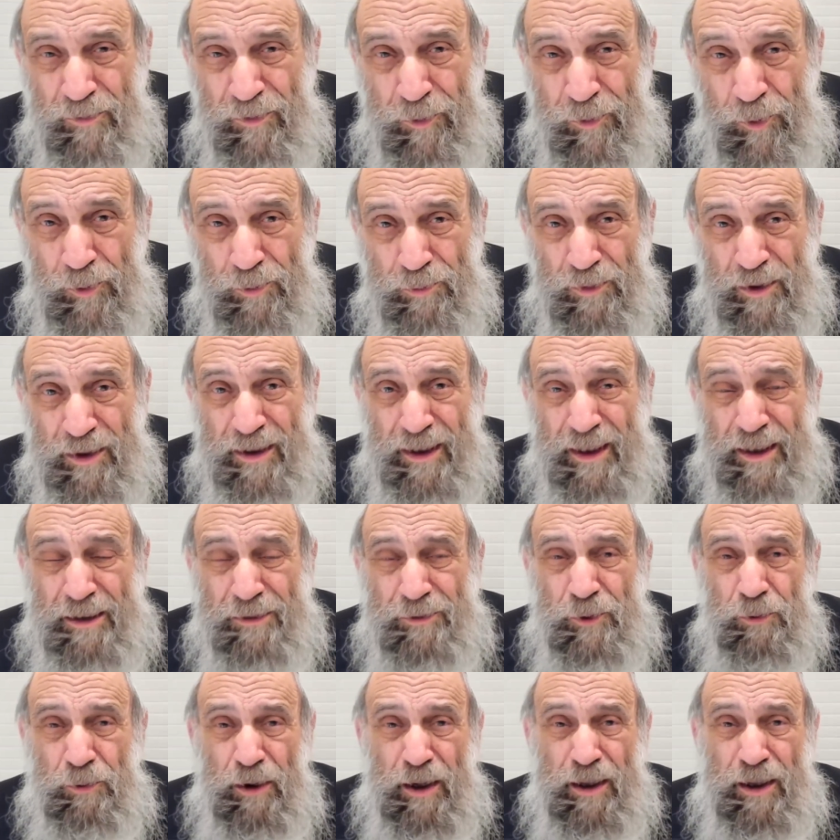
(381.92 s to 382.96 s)
food made out
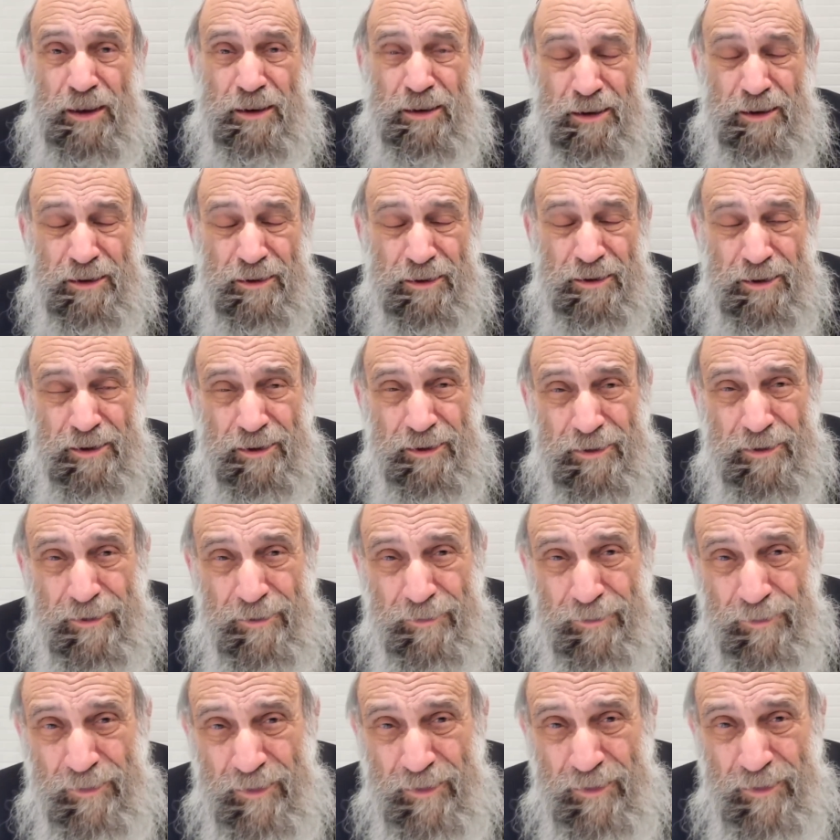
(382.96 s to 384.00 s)
of grain,
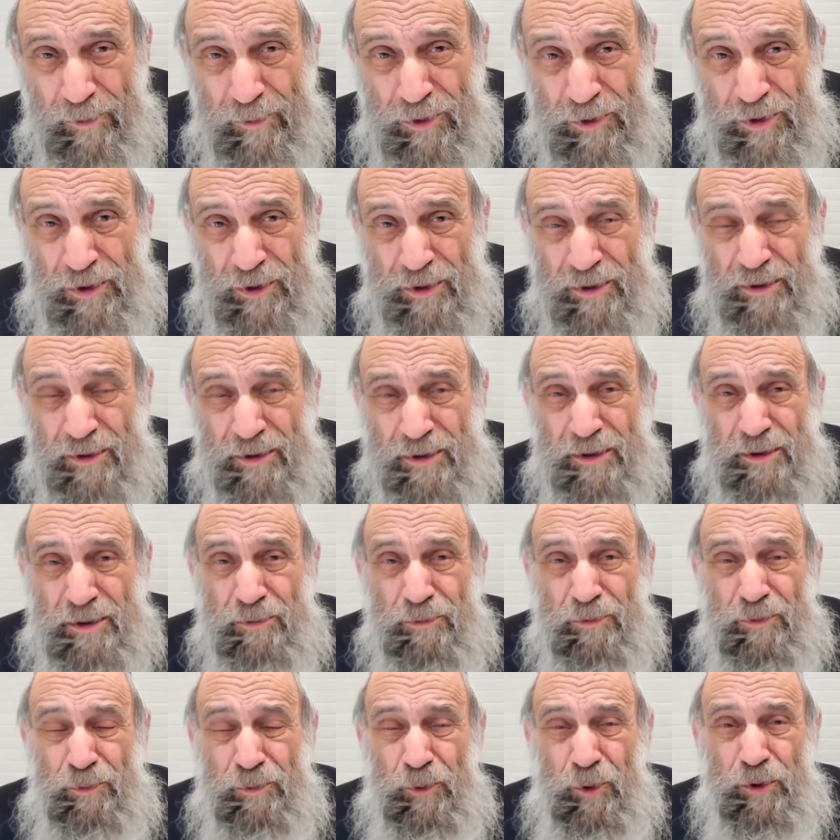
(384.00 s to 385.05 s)
which
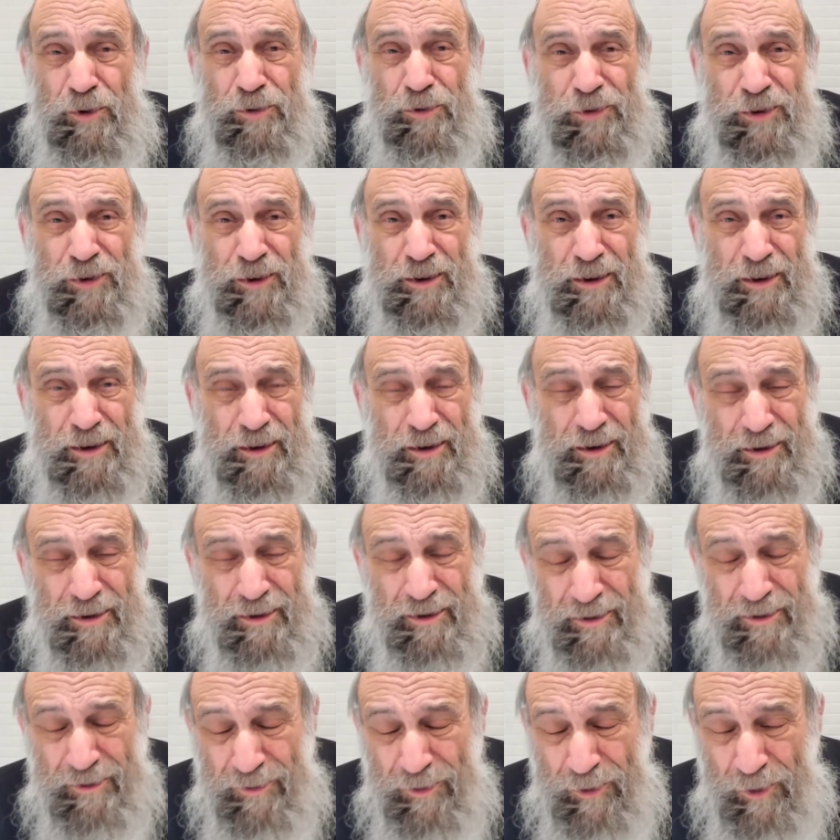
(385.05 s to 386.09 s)
is more
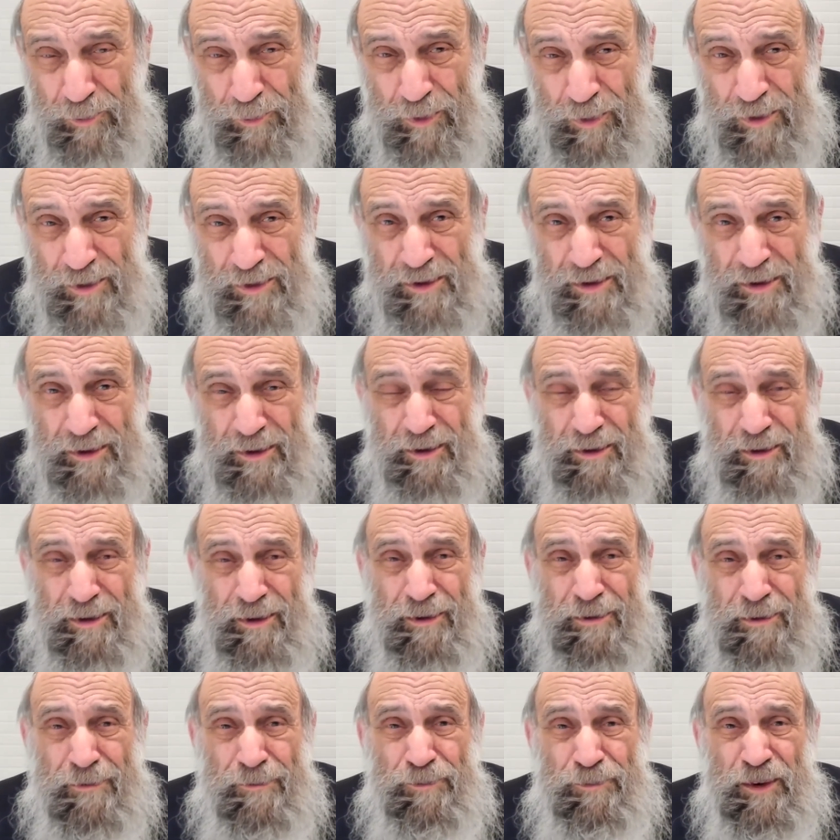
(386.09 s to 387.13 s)
filling for a person
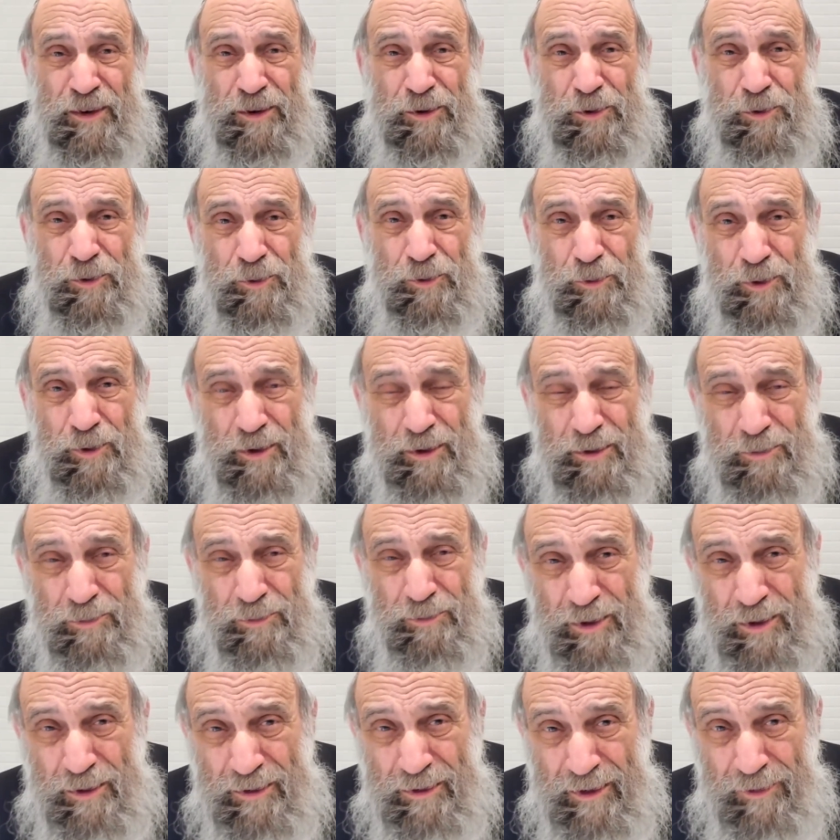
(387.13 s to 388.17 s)

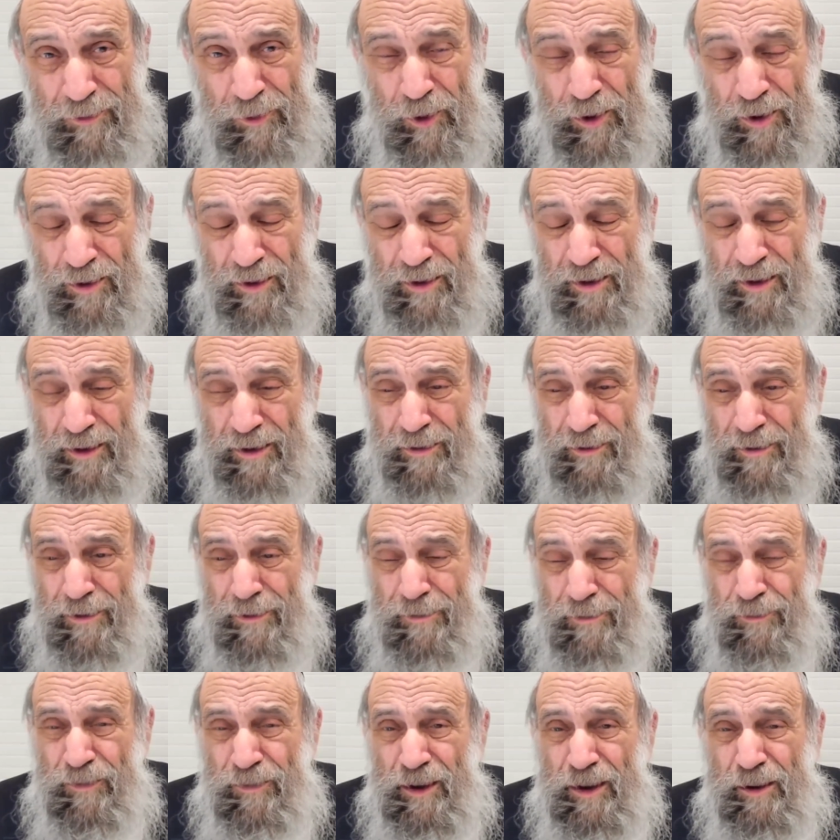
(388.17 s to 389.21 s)
to live on,
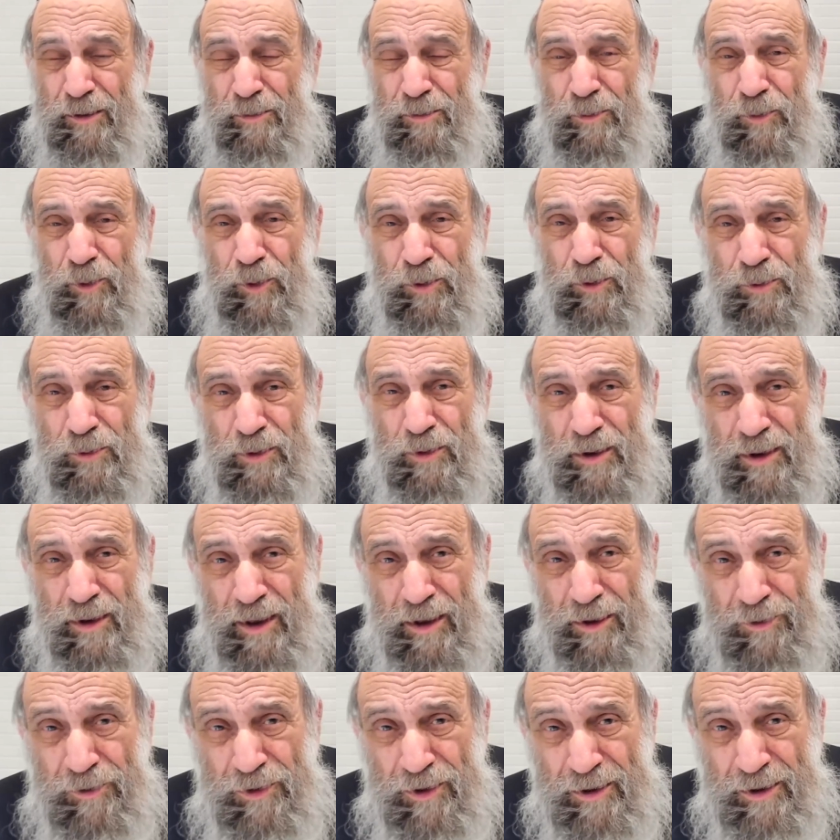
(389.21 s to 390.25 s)
more
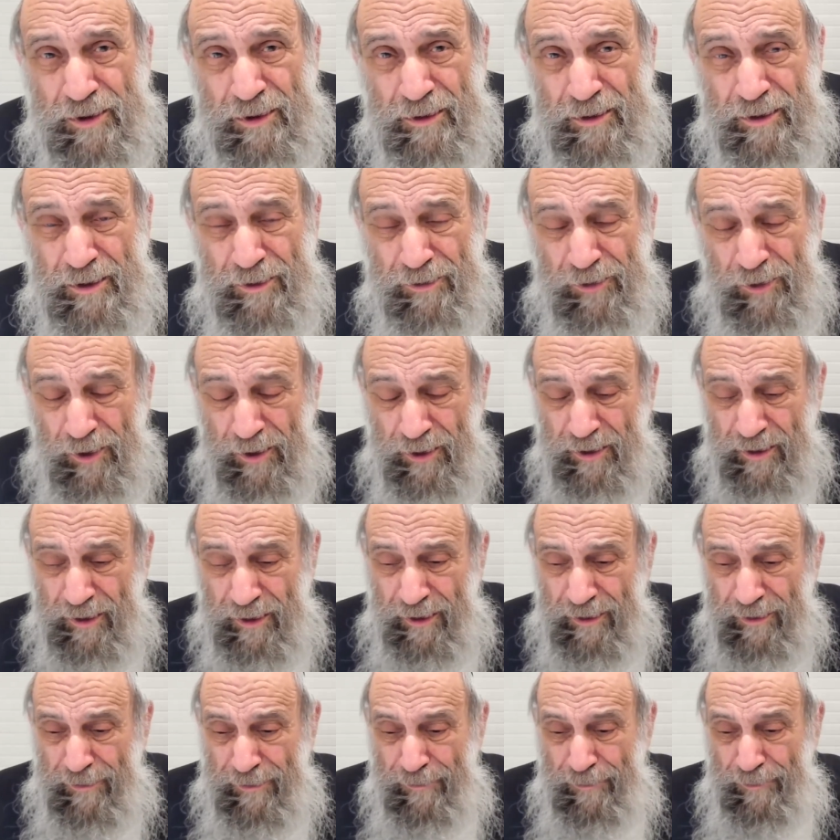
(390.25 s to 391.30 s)
healthy to live
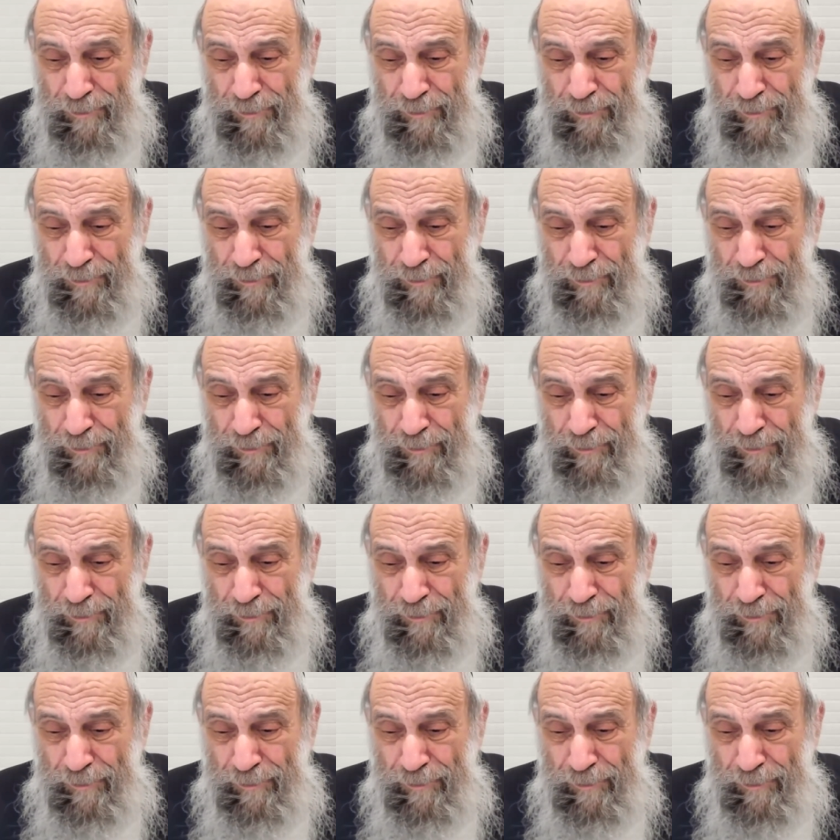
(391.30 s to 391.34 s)
on.